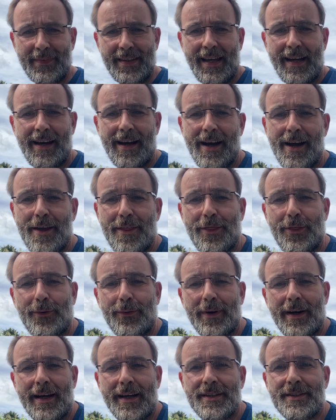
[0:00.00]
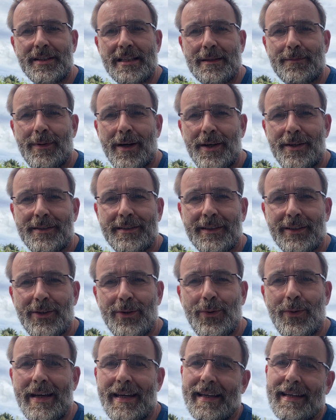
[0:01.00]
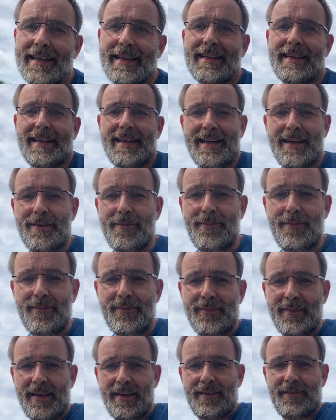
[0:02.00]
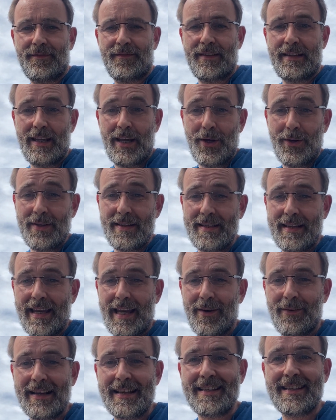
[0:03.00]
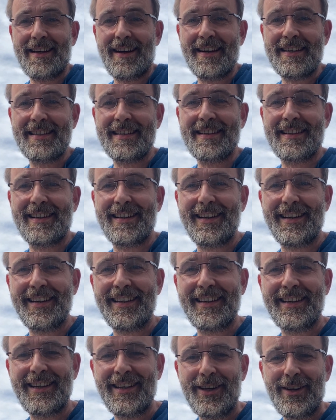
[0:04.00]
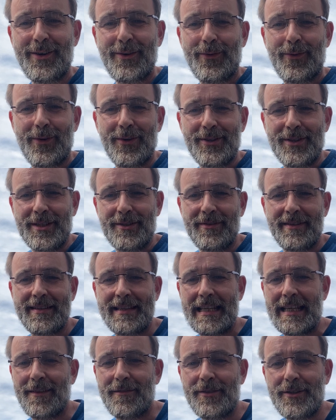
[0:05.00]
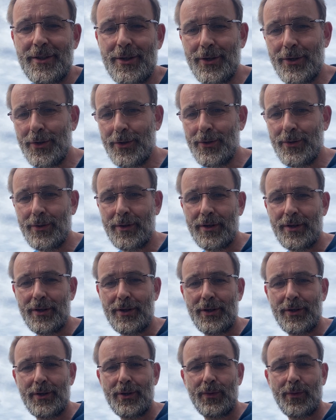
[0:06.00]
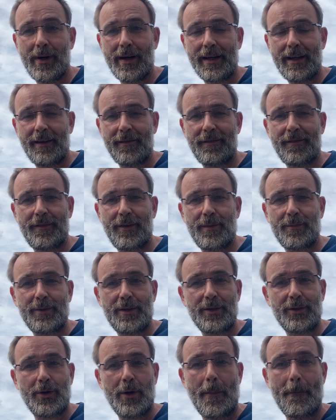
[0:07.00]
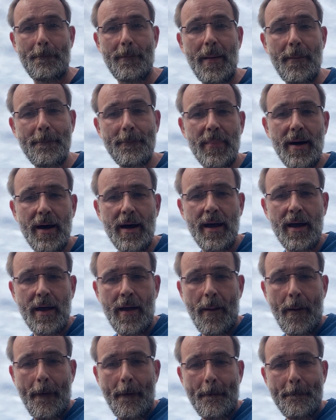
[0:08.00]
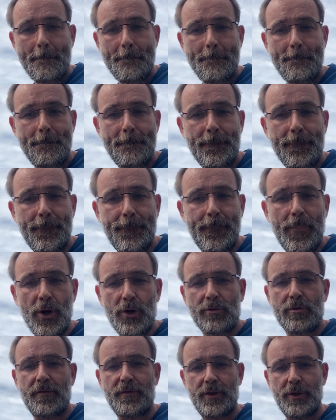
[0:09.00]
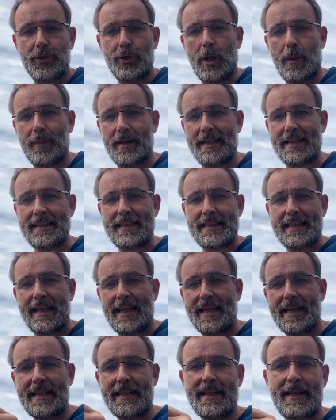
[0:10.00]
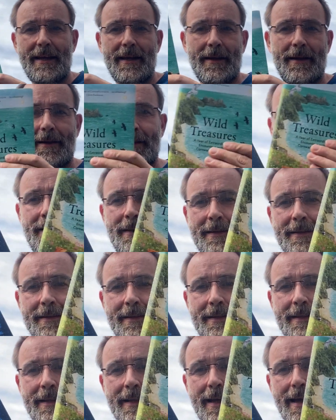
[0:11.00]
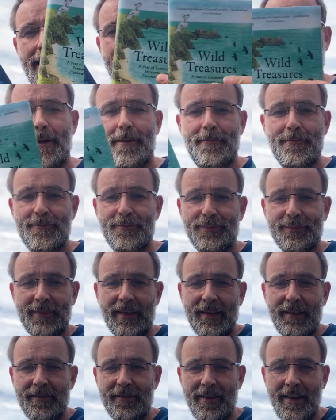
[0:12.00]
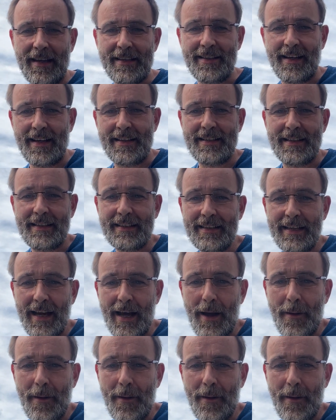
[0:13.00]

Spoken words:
I thought I'd just post a quick video to say how excited I was to receive two new Wildlife-film.com member book review copies today. Very exciting.